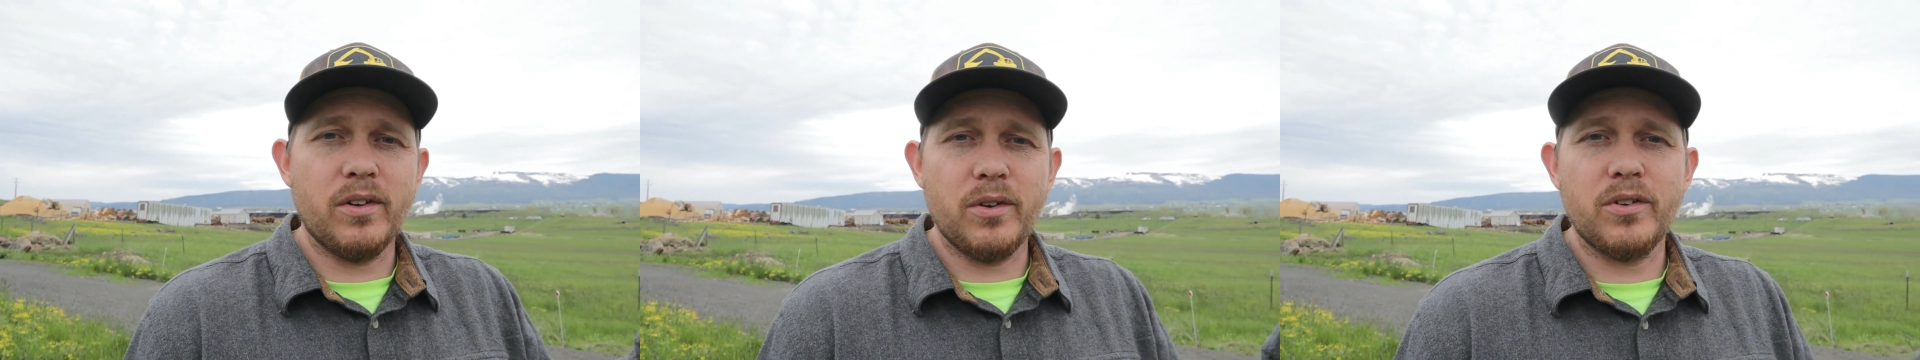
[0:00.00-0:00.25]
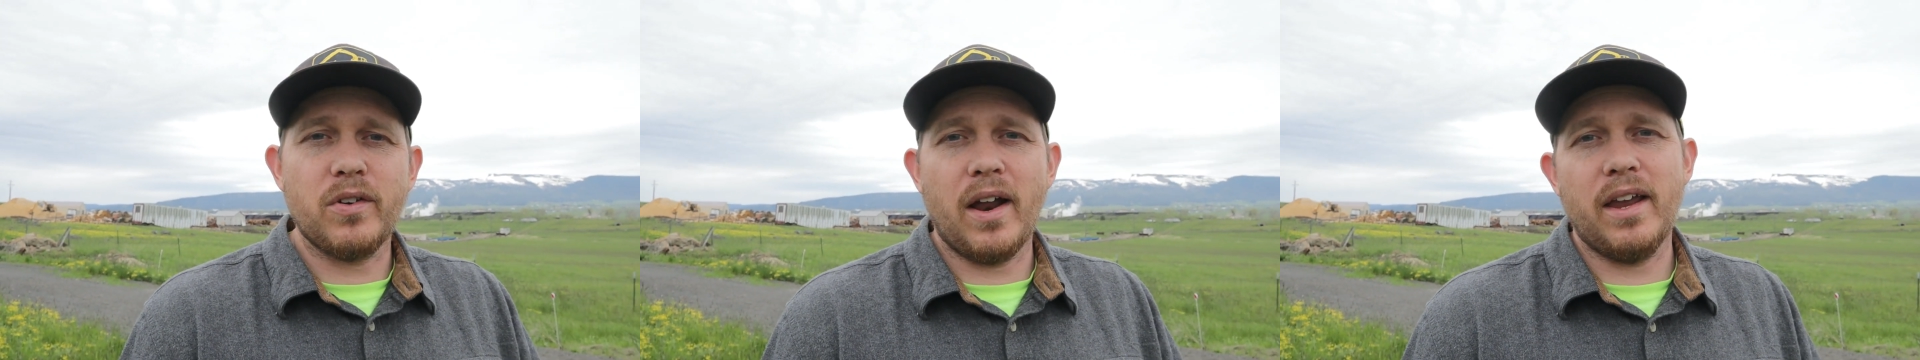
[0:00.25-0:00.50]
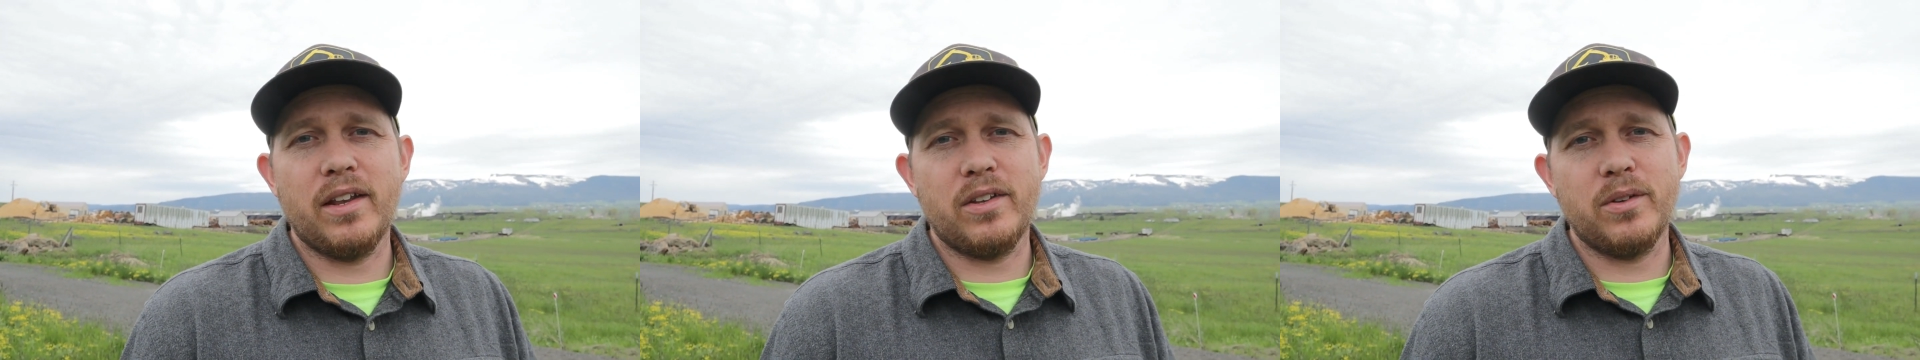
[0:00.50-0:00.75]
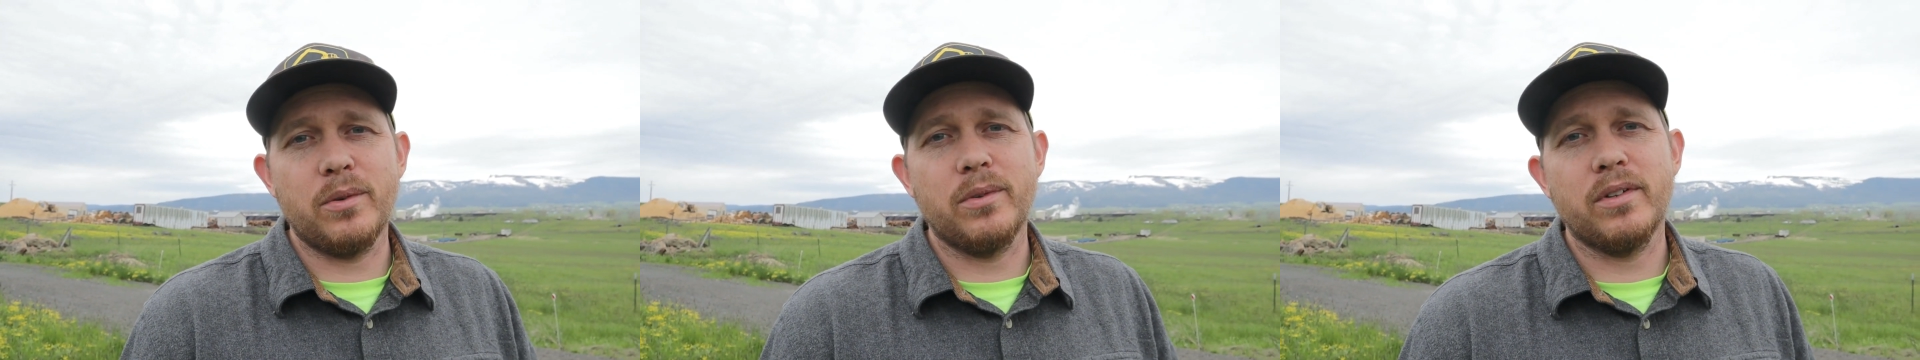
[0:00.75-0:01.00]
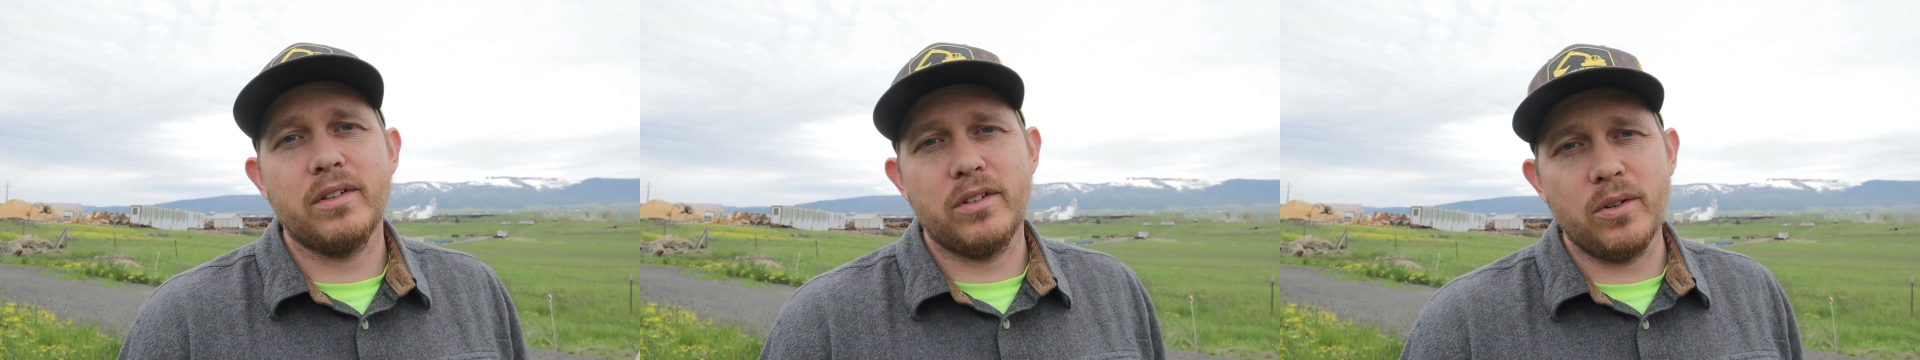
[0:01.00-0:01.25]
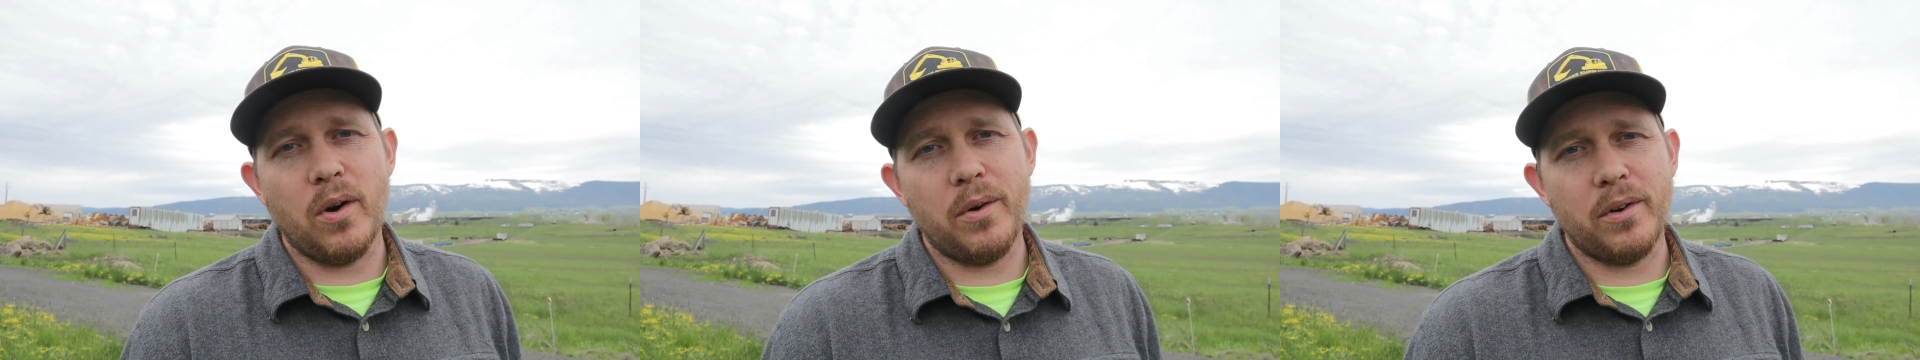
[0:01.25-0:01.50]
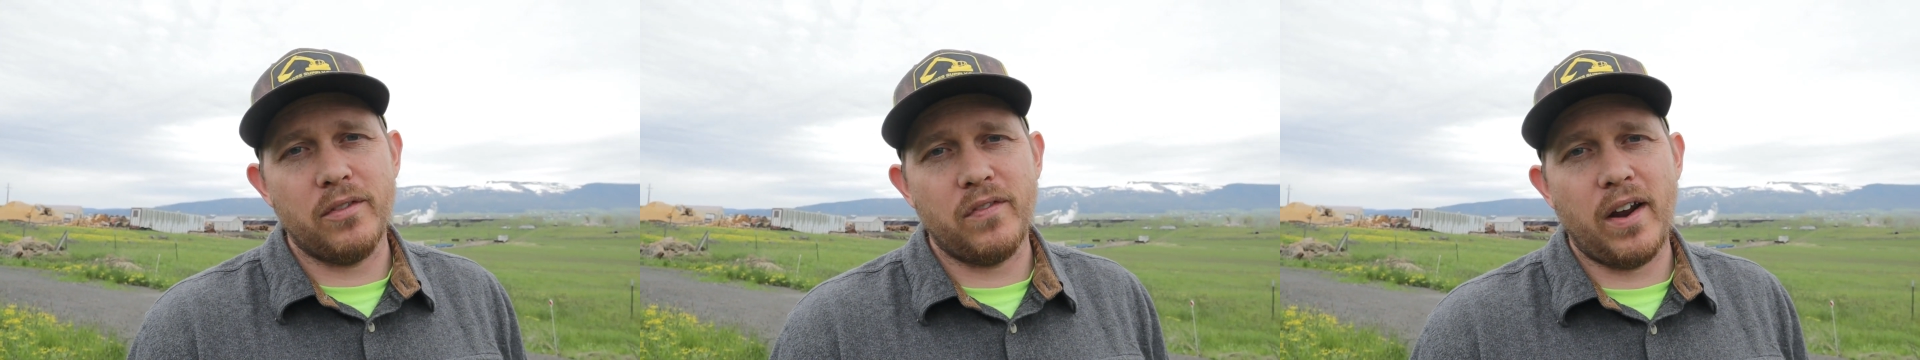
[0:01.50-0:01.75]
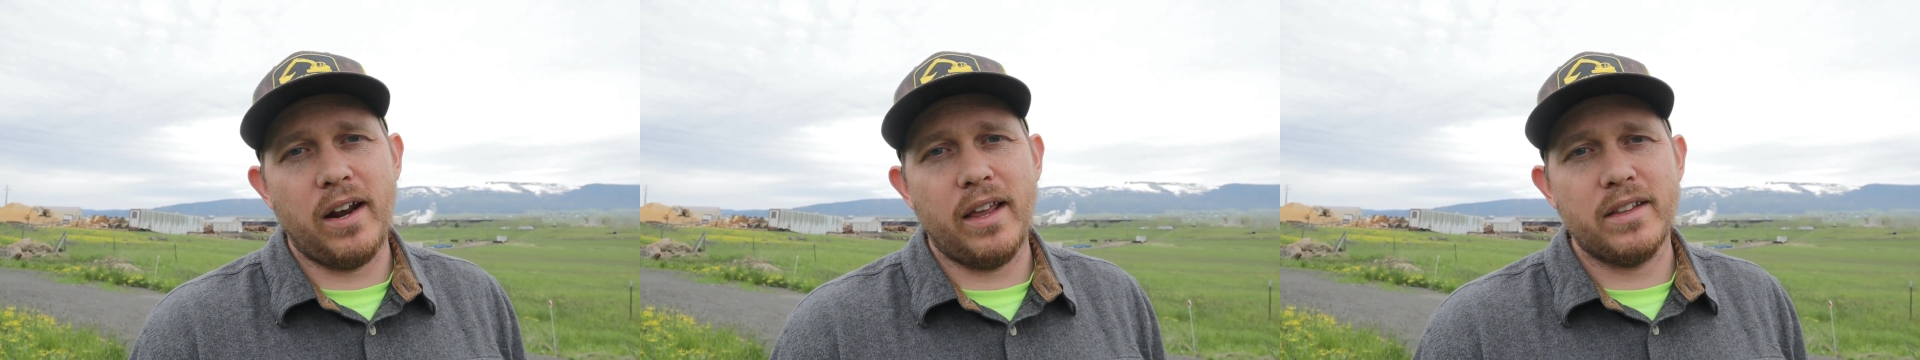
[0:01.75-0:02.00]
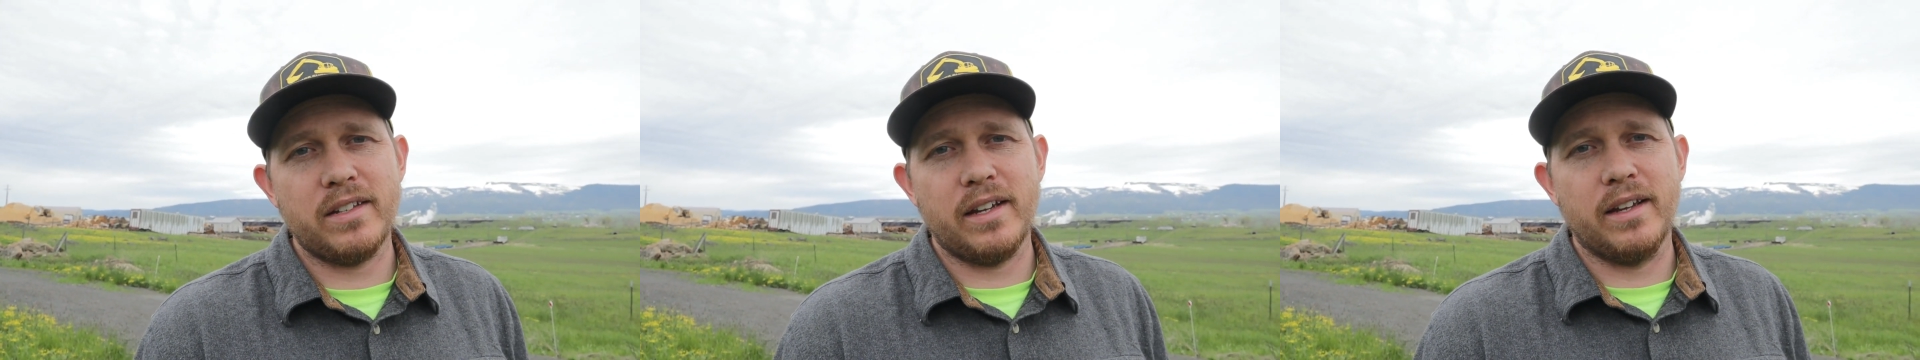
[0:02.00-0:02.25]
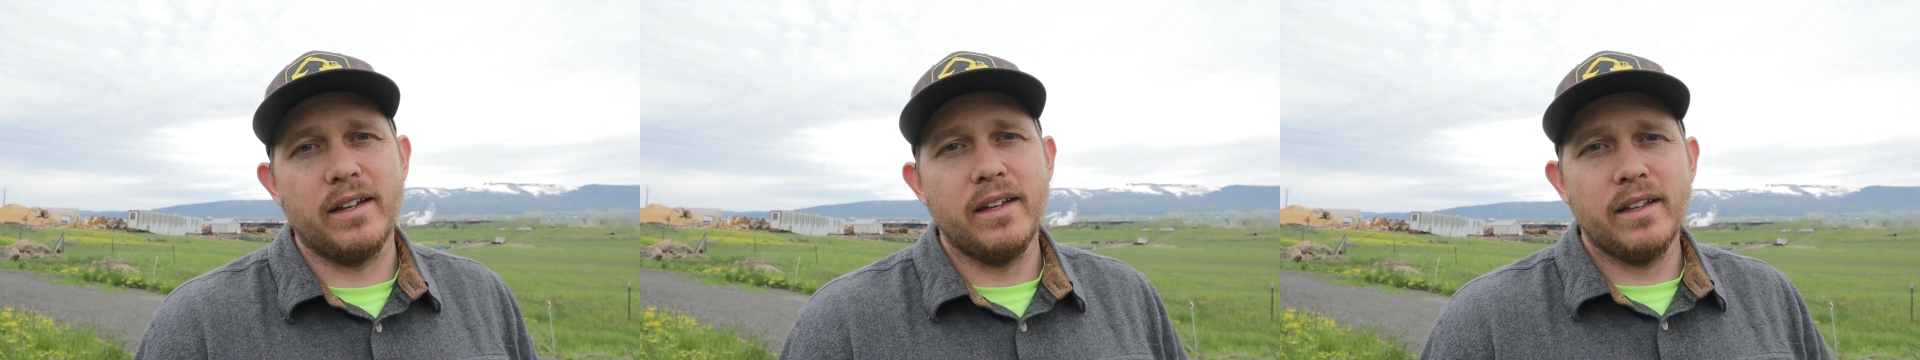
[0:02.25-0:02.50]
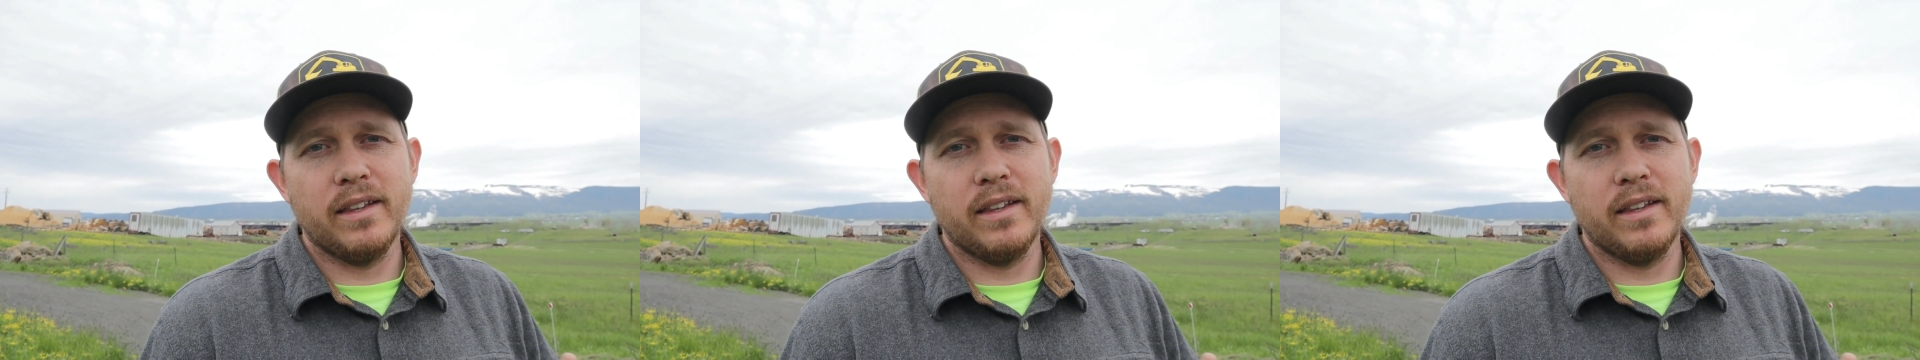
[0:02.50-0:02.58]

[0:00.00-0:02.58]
you're trying to do owner financing